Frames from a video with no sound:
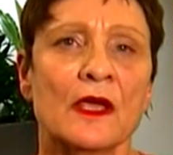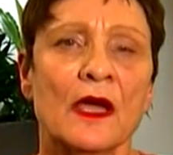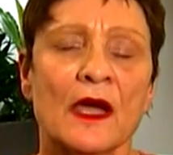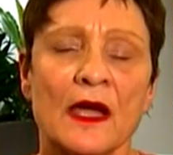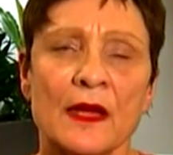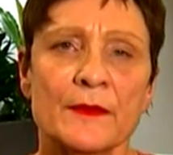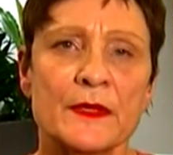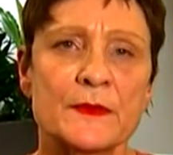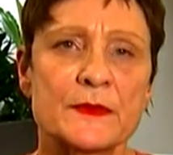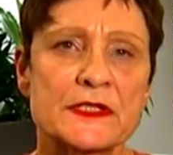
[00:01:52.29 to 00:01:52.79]

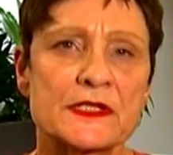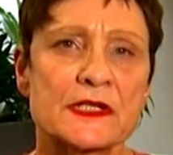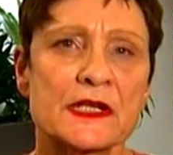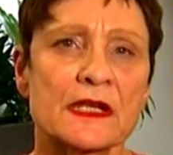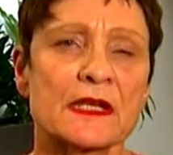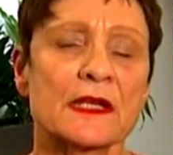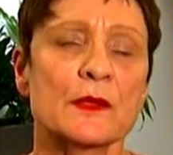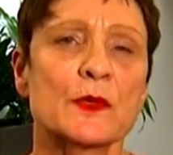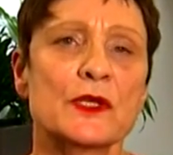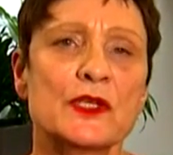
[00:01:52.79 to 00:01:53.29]
I mean,
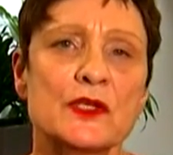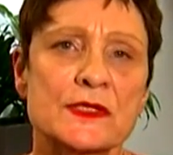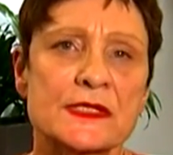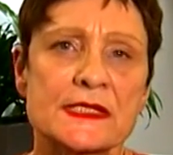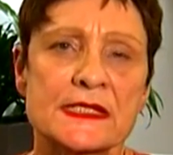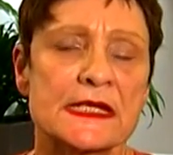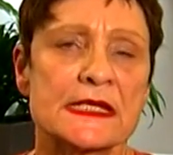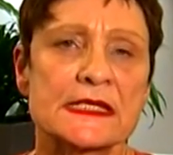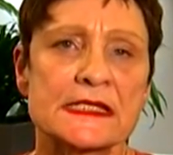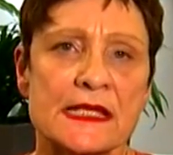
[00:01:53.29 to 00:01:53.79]
particularly when you
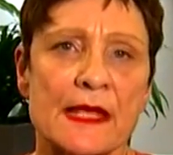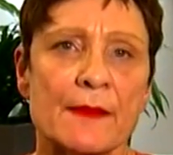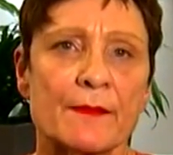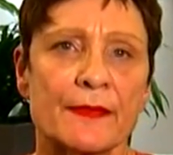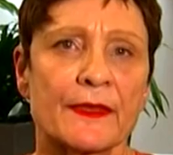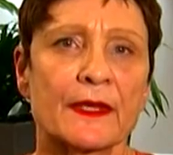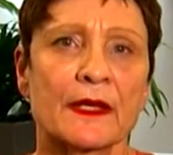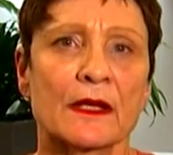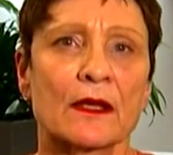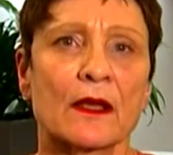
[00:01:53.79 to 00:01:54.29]
see
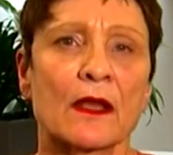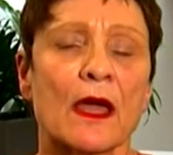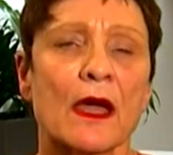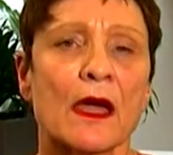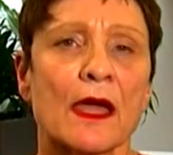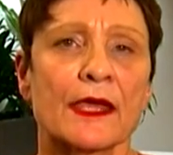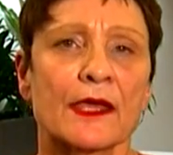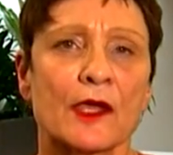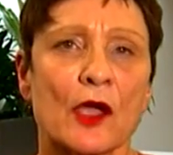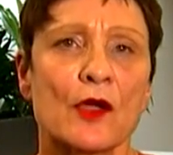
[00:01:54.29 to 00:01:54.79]
something
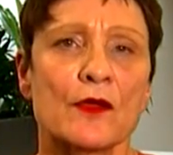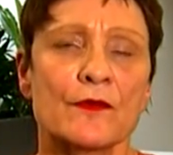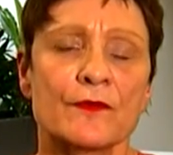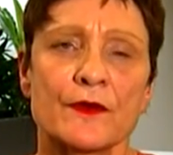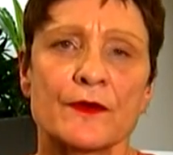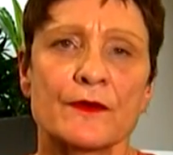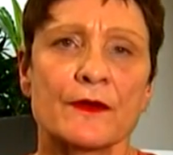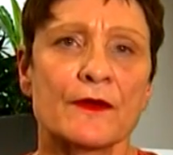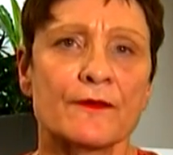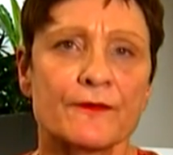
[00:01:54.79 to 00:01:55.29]
like
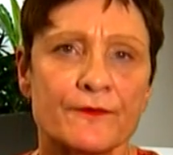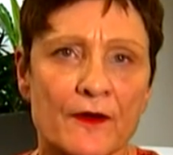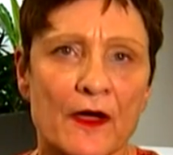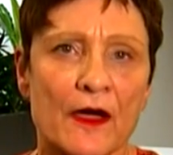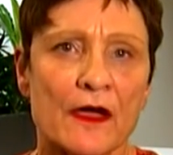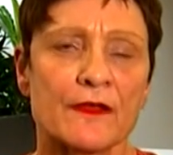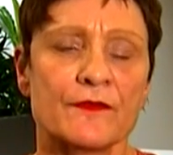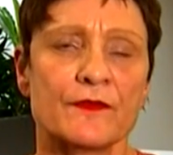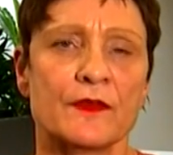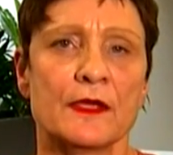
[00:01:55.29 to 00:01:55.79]
over a
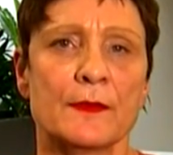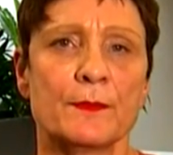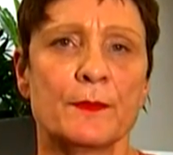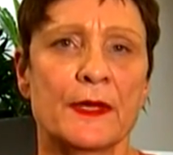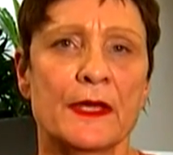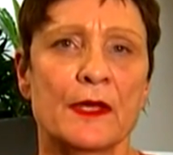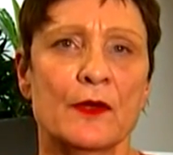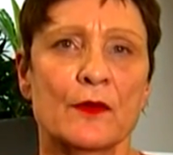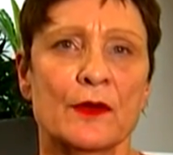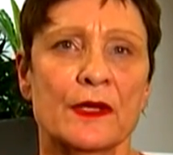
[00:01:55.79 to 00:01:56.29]
five year
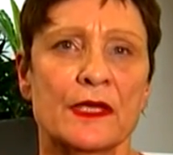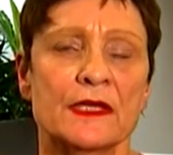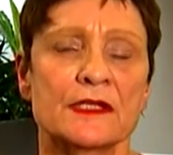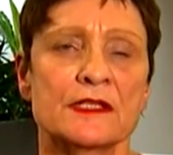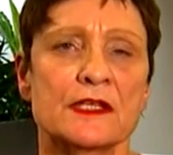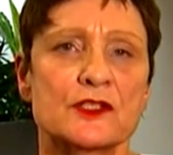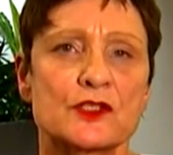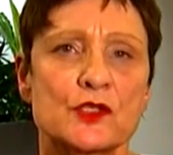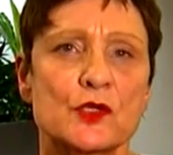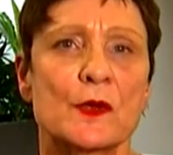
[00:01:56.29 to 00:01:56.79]
period,
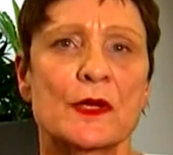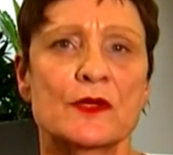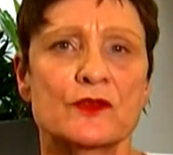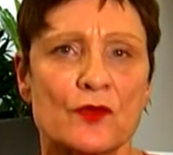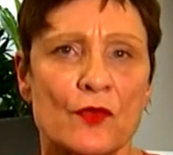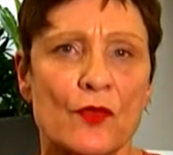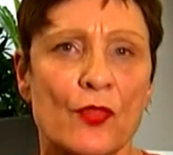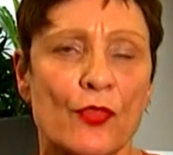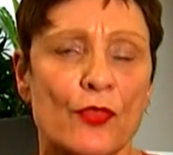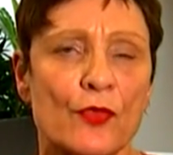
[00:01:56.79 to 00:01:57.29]
a
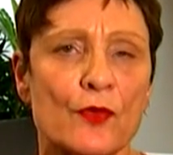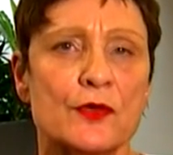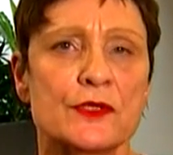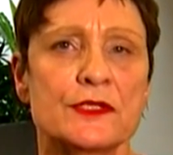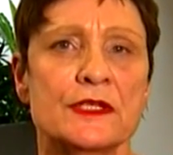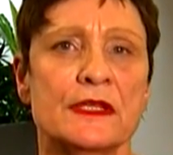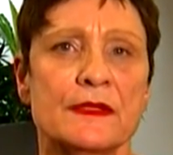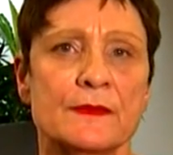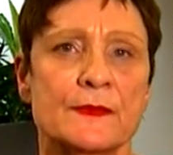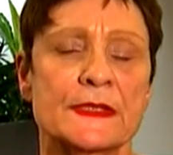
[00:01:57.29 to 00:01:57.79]

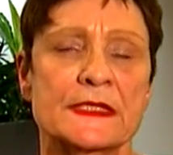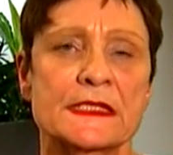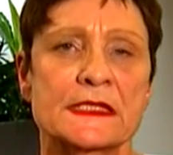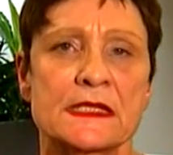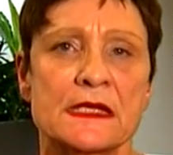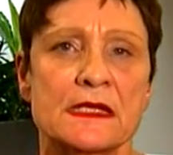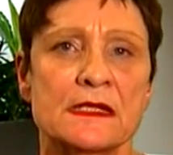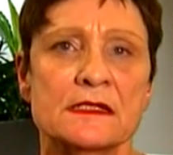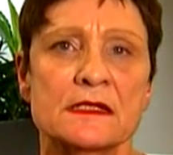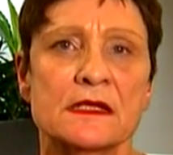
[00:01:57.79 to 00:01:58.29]

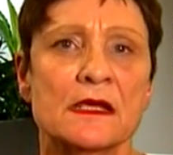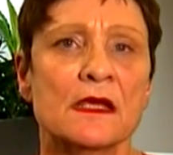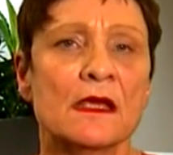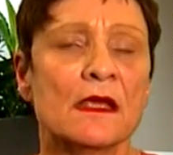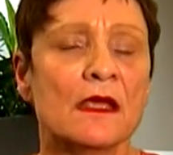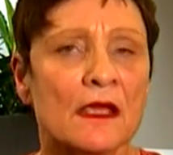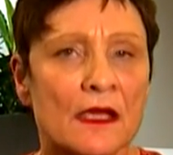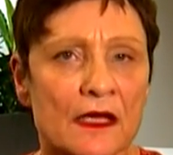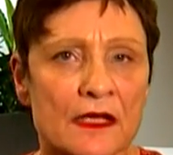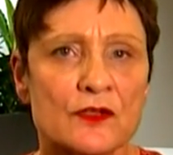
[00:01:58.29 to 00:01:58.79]
213%
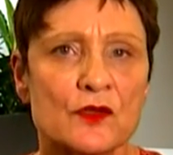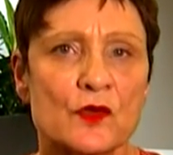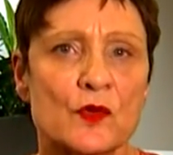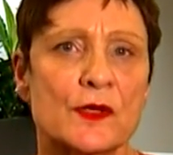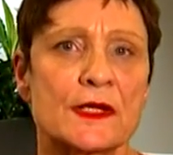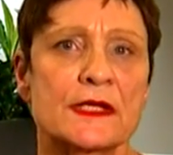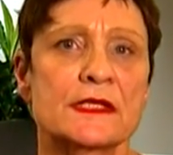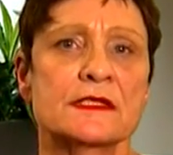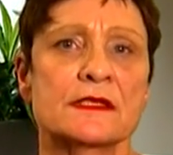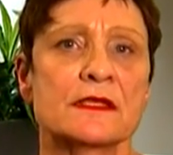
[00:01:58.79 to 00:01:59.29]

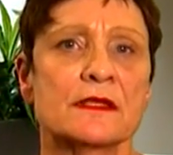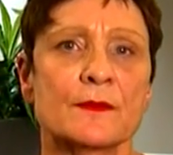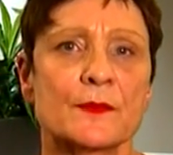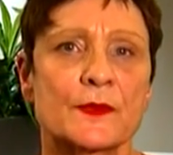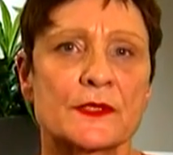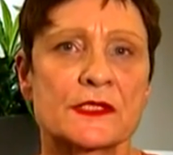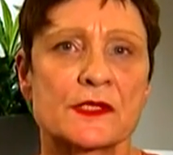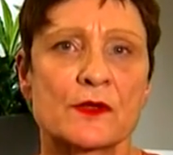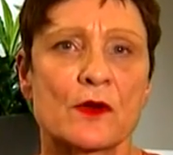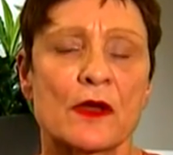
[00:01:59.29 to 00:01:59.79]
increase in the
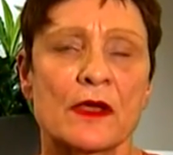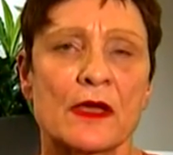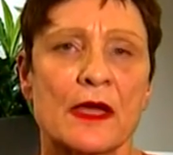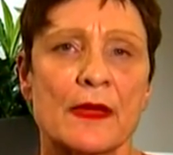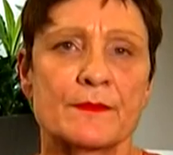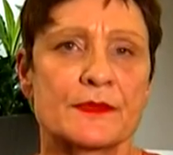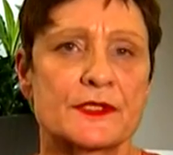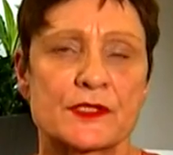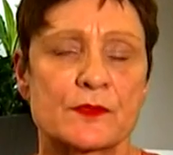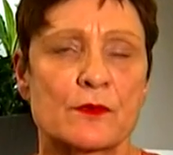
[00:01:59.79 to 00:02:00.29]
prescri
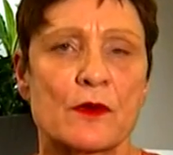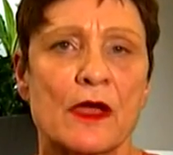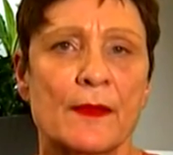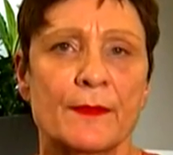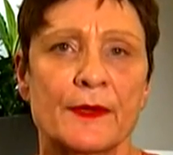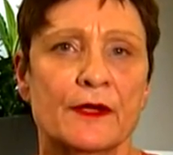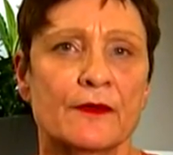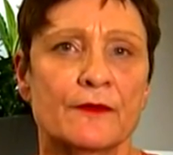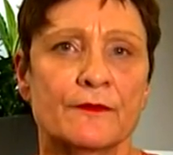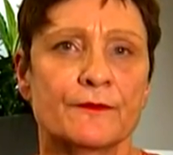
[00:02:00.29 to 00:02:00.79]

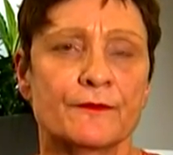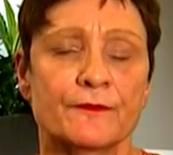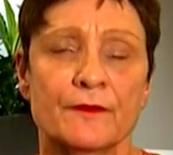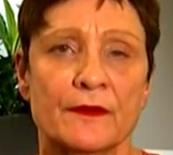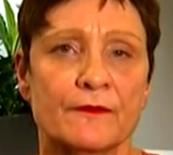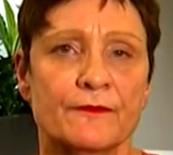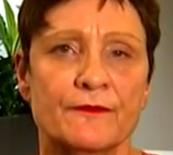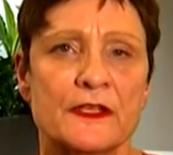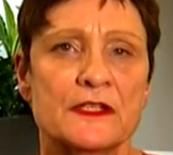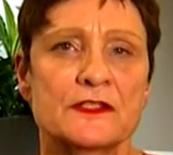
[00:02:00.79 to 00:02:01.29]
prescribing of
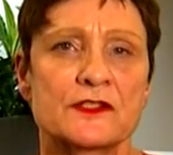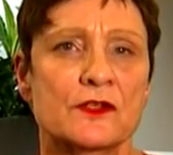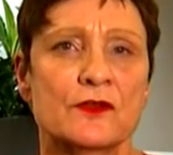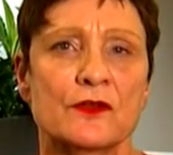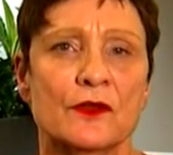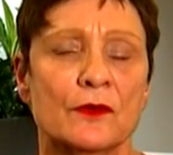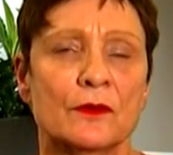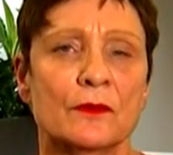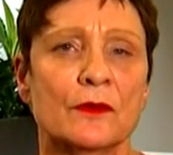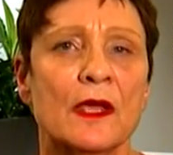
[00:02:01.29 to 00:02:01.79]

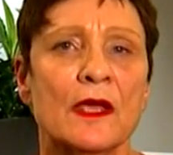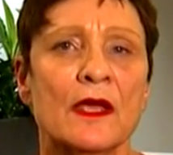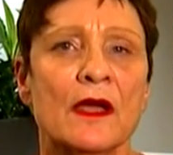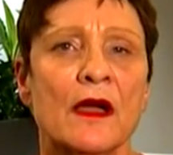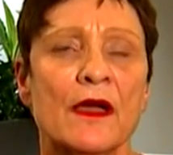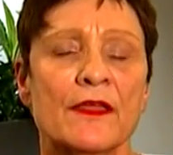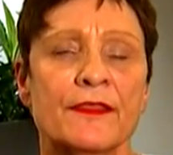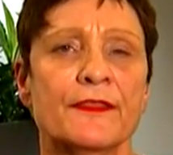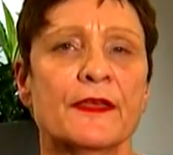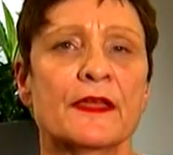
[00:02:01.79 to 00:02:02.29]
fentanyl.
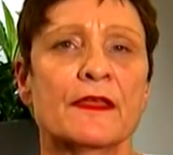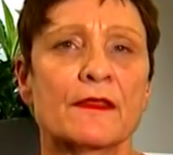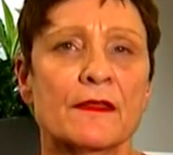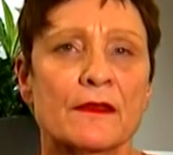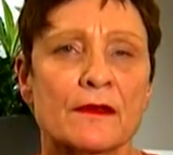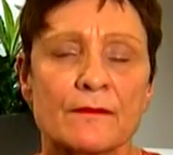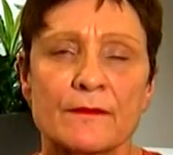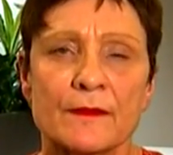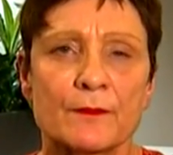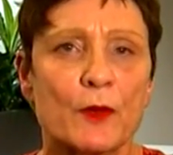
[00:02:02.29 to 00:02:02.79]
I think
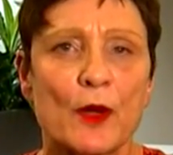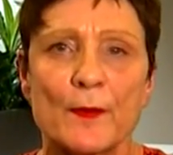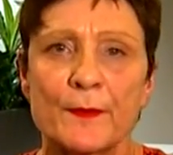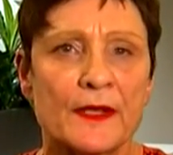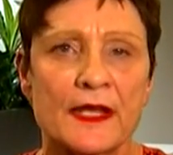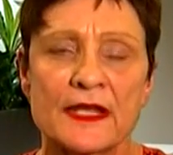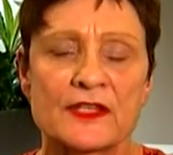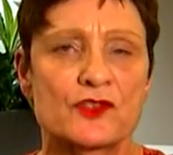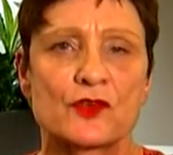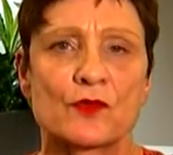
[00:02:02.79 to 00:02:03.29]

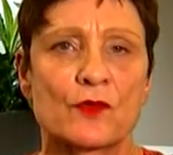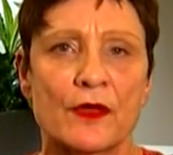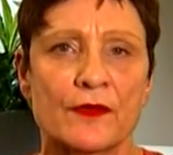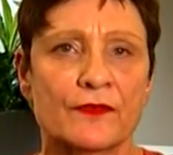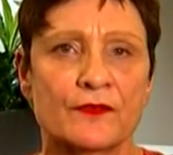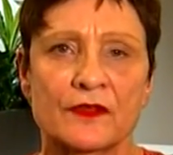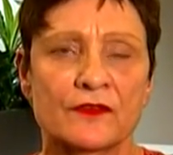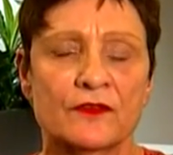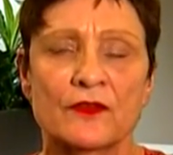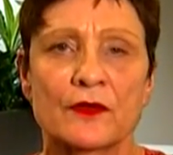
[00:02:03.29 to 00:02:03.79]
population
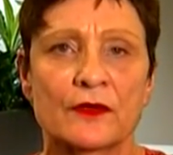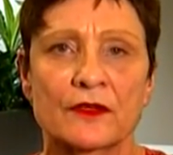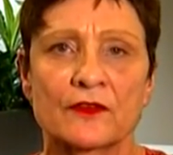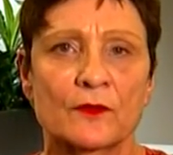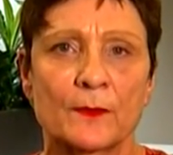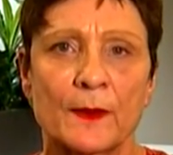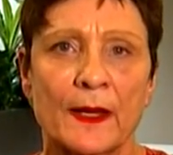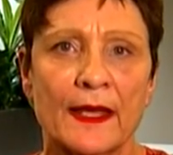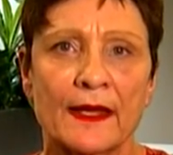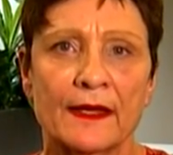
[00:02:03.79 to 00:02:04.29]
growth does not
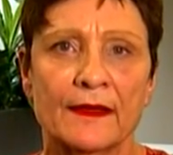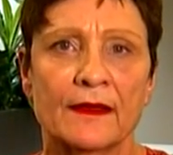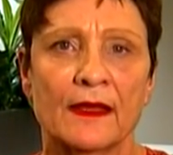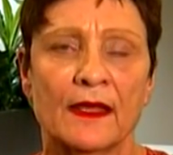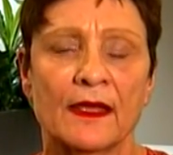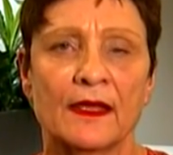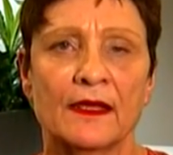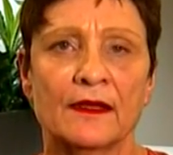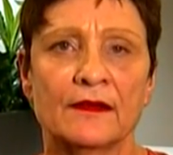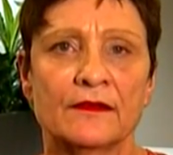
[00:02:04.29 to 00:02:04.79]
explain
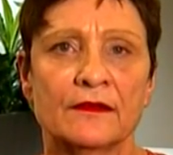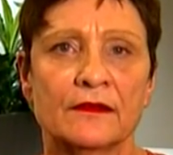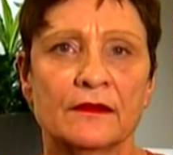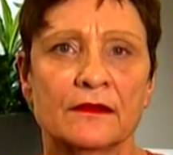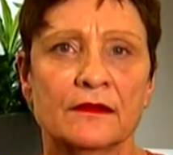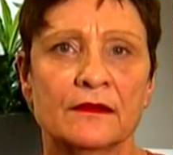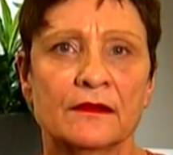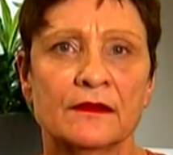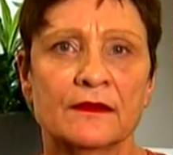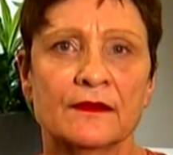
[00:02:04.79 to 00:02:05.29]
that.
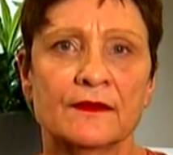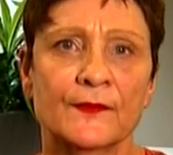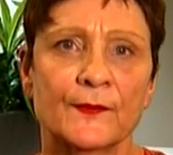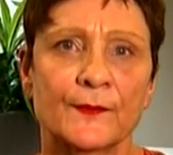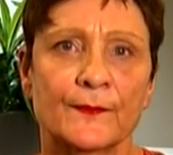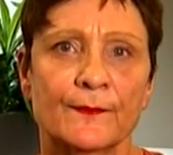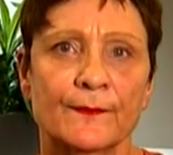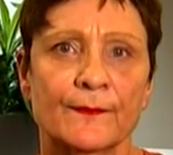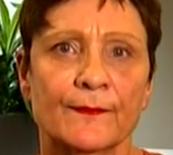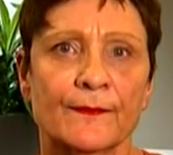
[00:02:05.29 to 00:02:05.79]
So
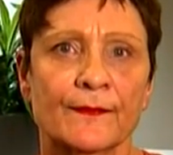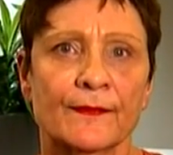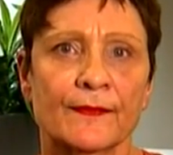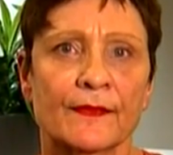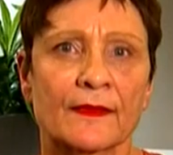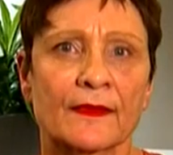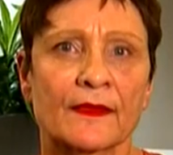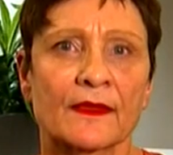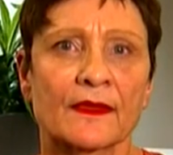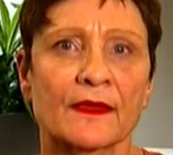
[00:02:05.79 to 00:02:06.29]
what's going
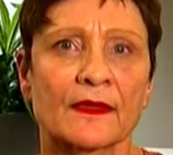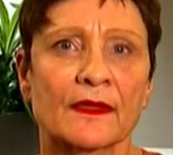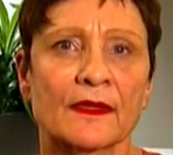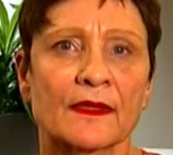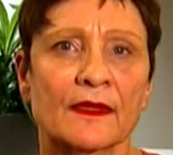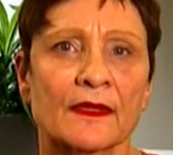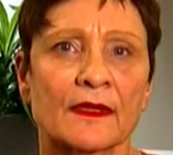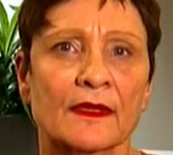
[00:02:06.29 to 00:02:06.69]
on? Are doctors